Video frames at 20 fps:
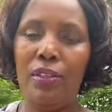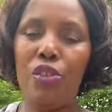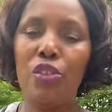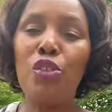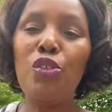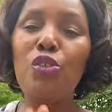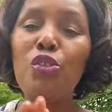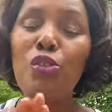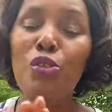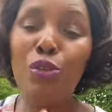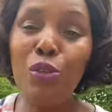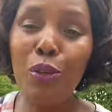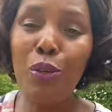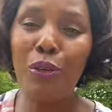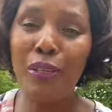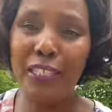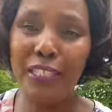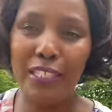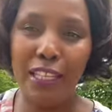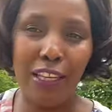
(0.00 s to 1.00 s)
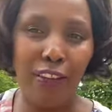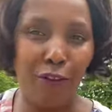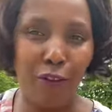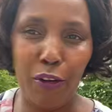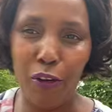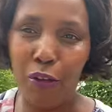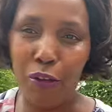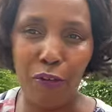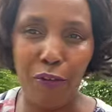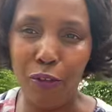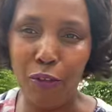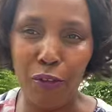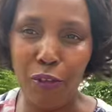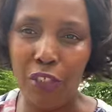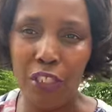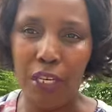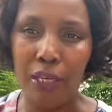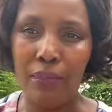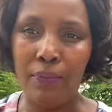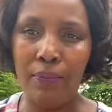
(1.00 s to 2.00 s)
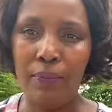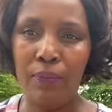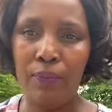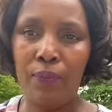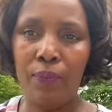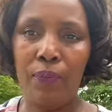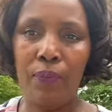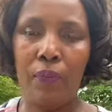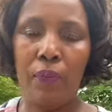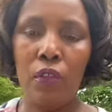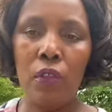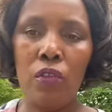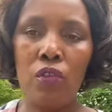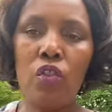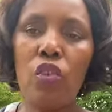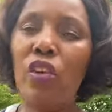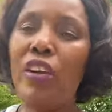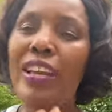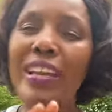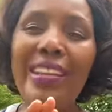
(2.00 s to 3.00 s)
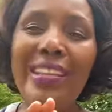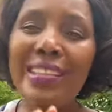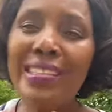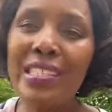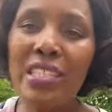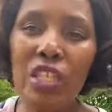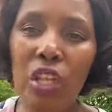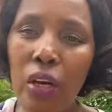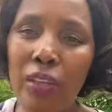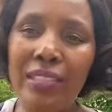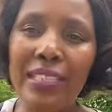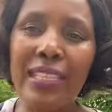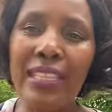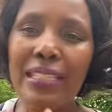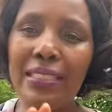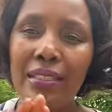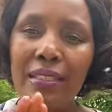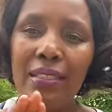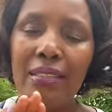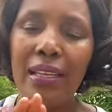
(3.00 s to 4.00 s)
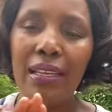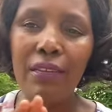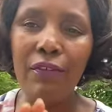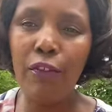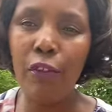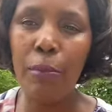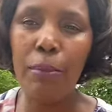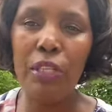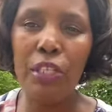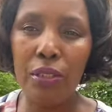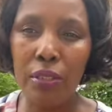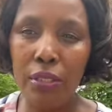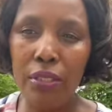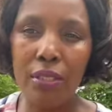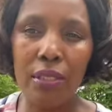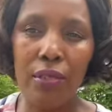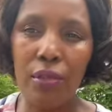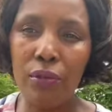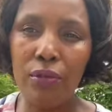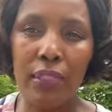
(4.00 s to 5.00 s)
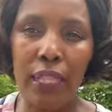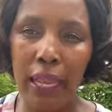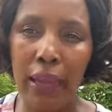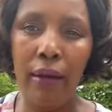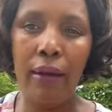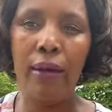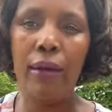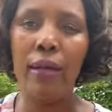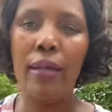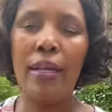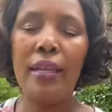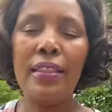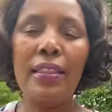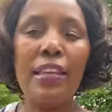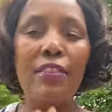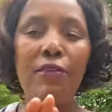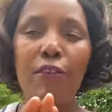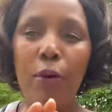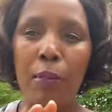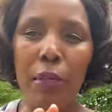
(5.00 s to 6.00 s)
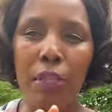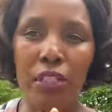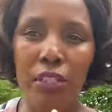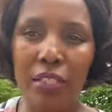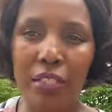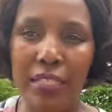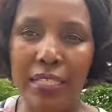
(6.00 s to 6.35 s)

to do research for your future. So it is not that the information is not there. The information is